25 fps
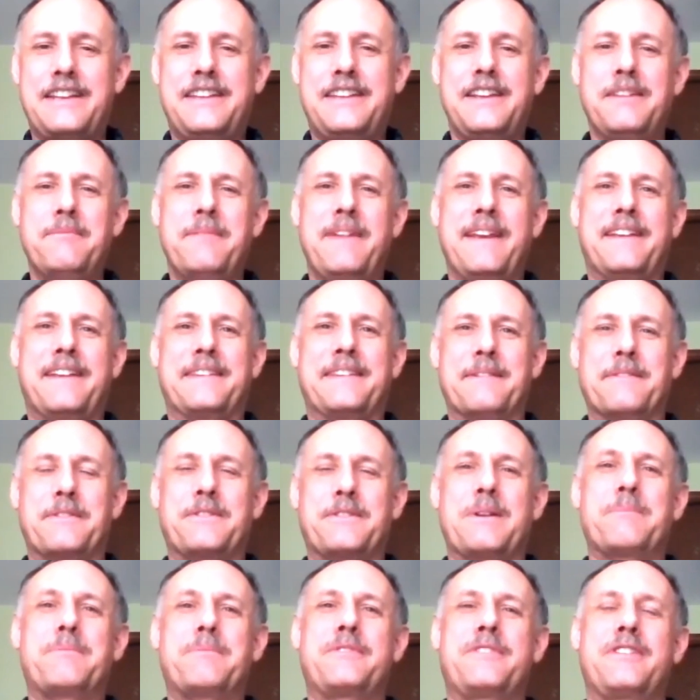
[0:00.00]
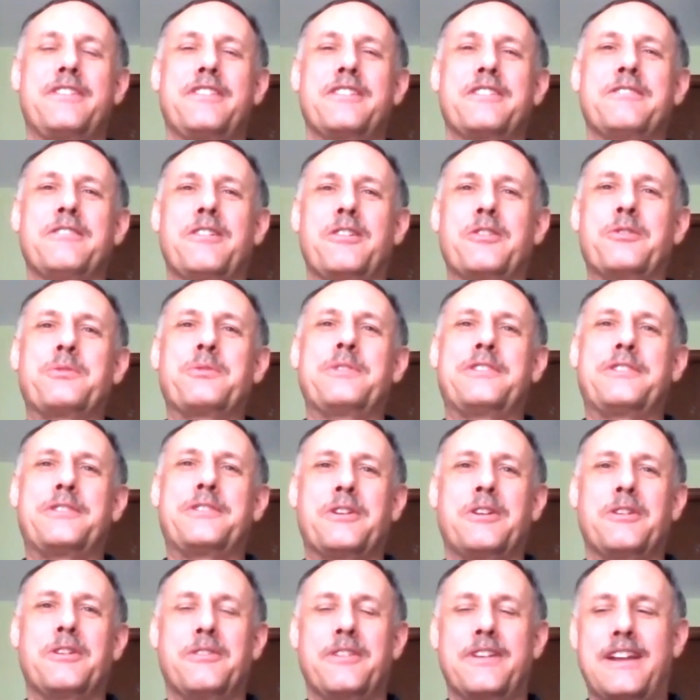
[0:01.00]
did make some trips to the grocery
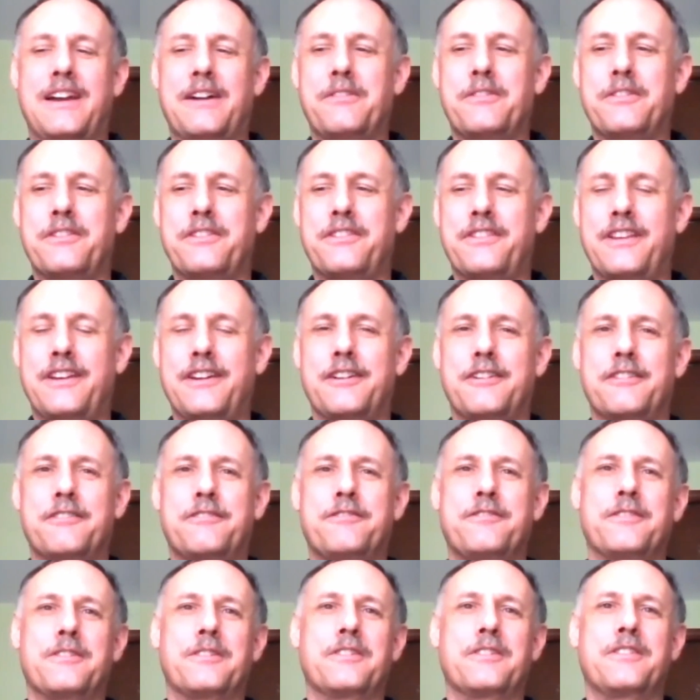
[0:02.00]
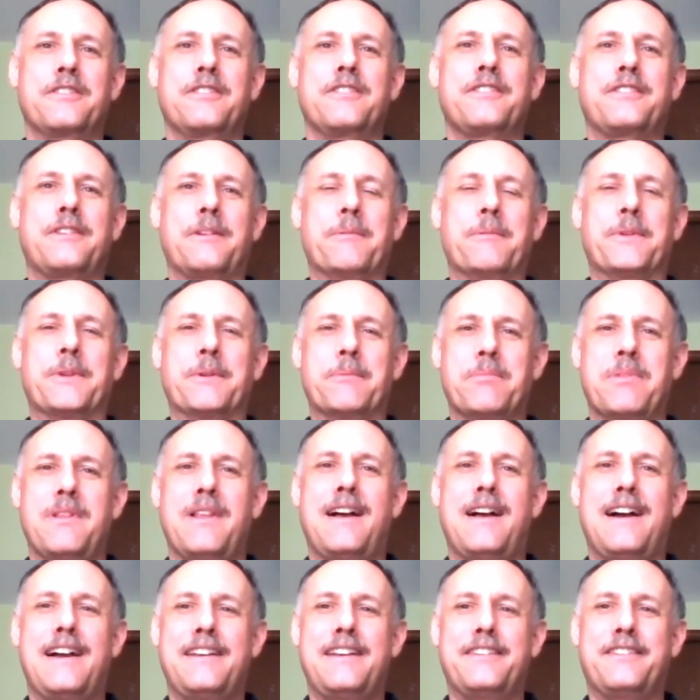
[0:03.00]
store when I was there for some
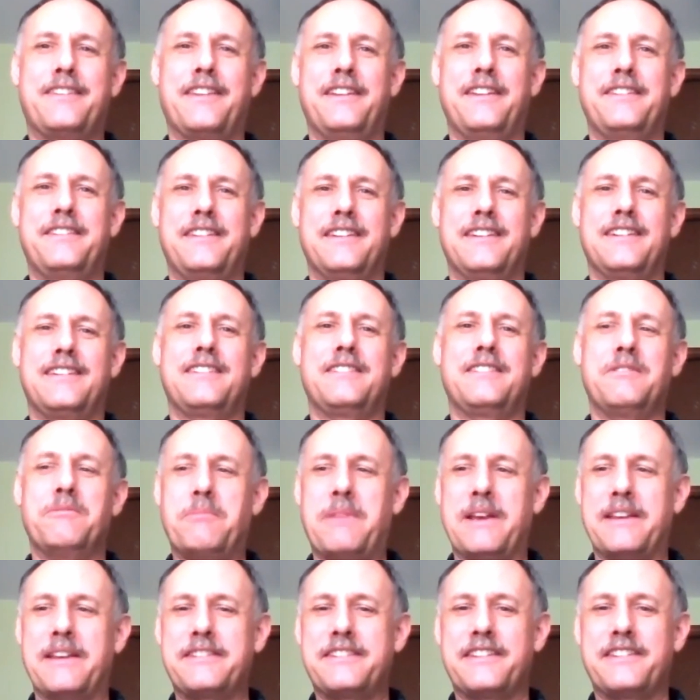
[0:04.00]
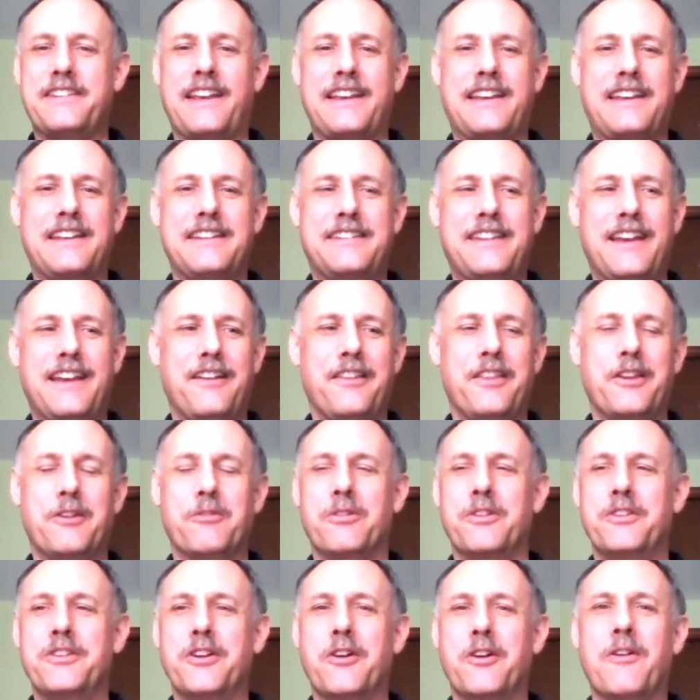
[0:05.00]
supplies, and best as I can tell, there
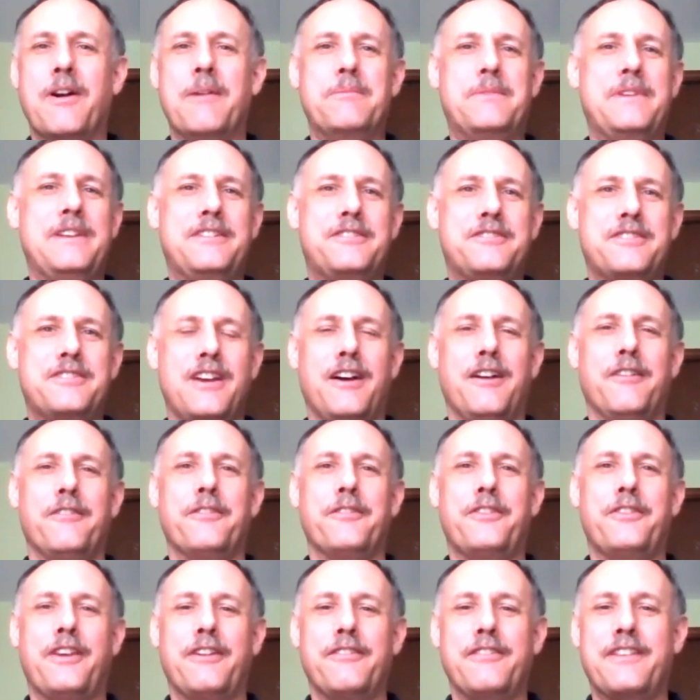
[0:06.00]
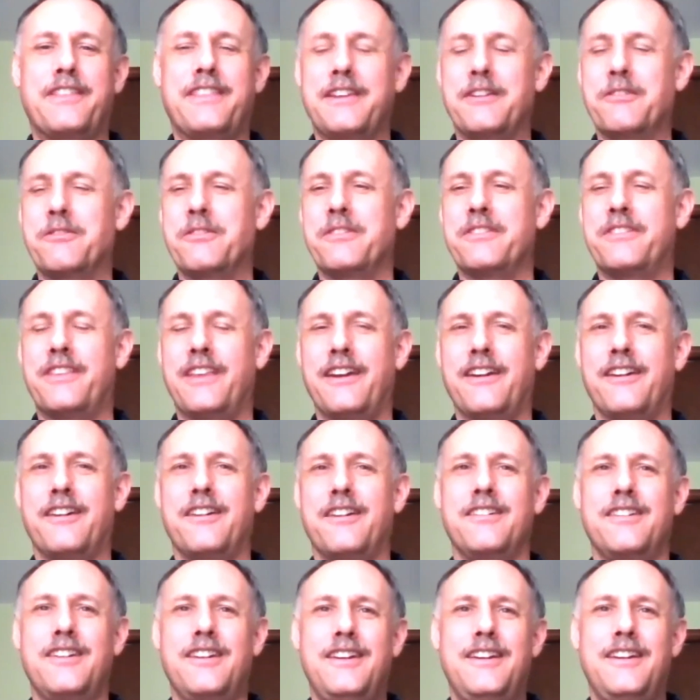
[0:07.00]
were no empty shelves. Everything was
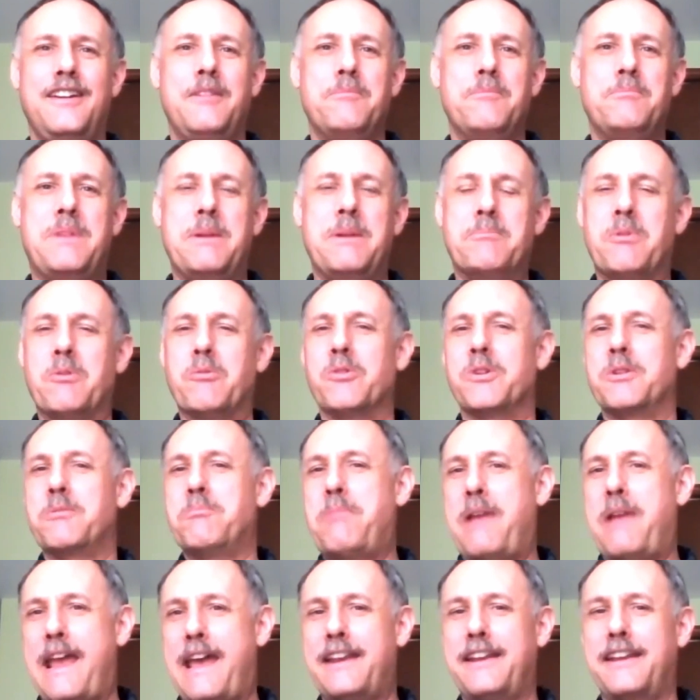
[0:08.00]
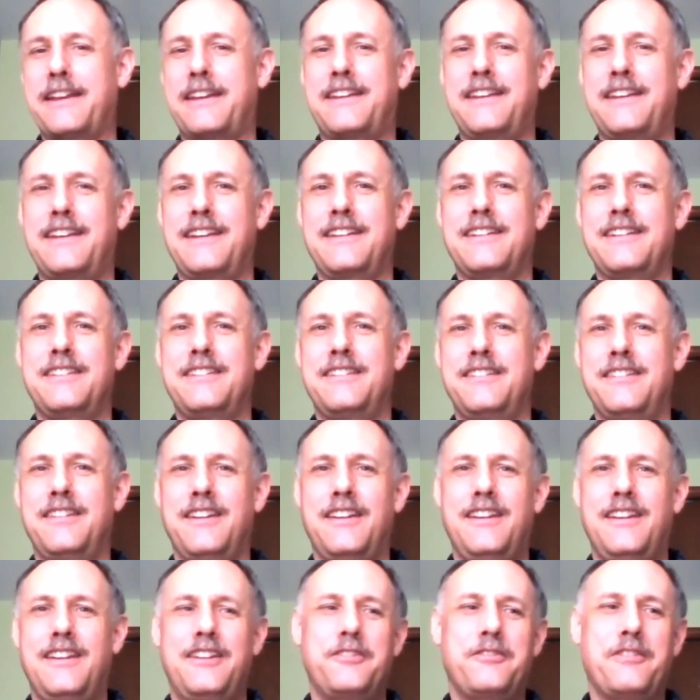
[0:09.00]
there. People weren't panicking and
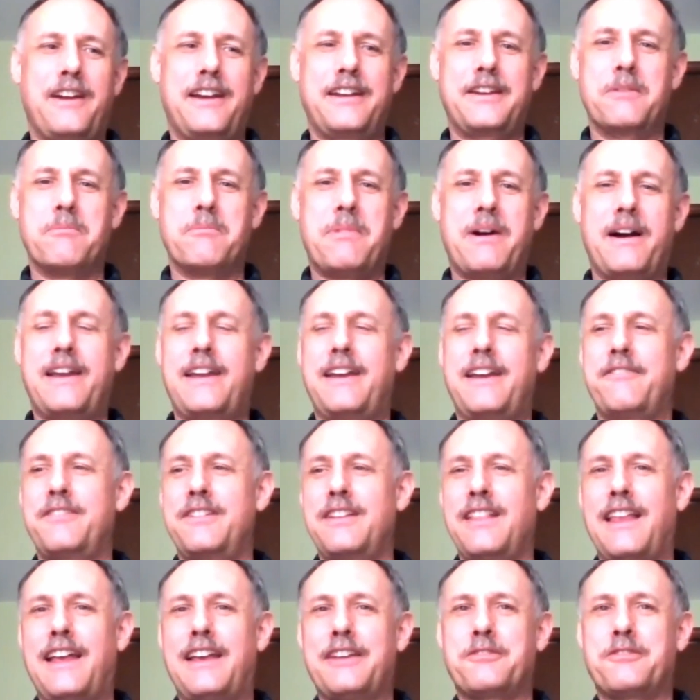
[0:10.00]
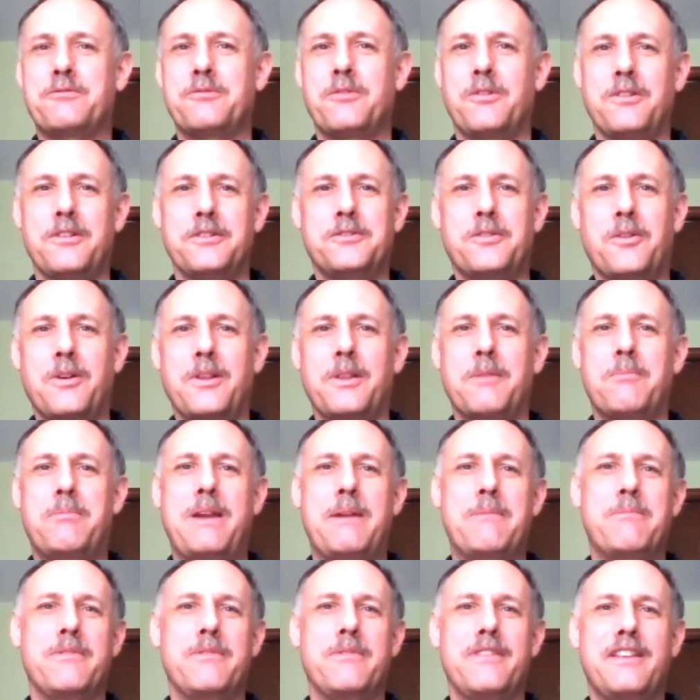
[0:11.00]
trying to buy every last roll of toilet
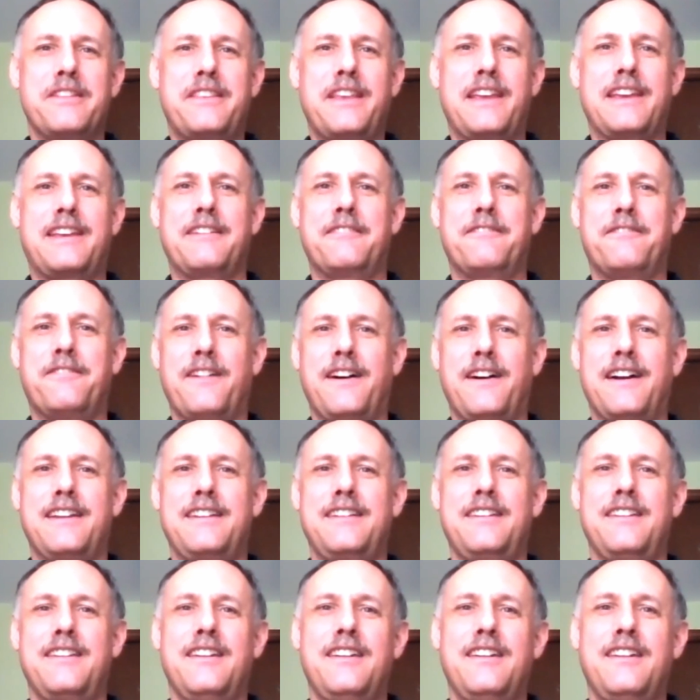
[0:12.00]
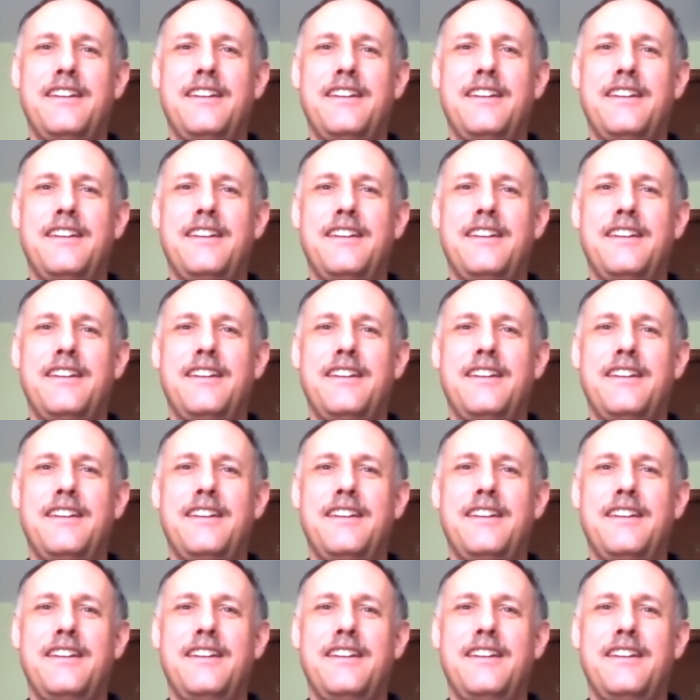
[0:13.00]
paper that they could find.